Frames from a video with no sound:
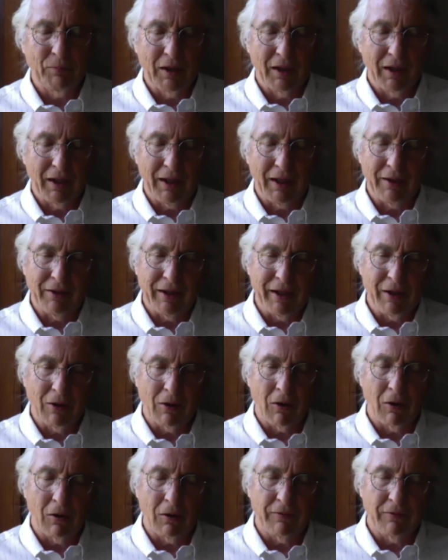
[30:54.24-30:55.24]
and they are
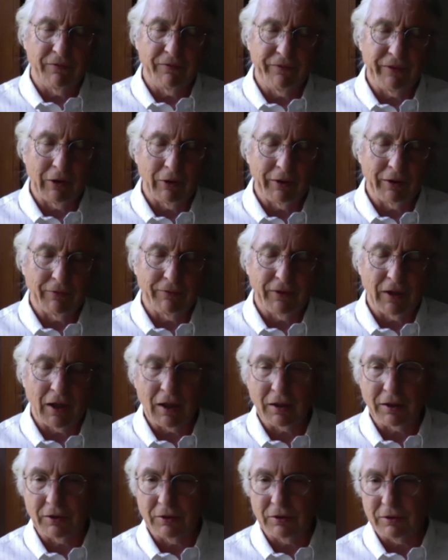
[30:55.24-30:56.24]
all very
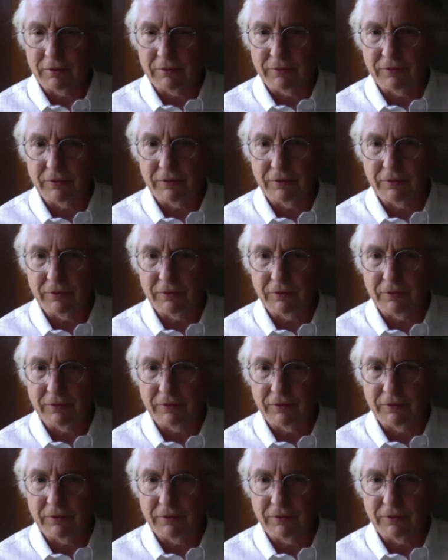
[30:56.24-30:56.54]
evocative.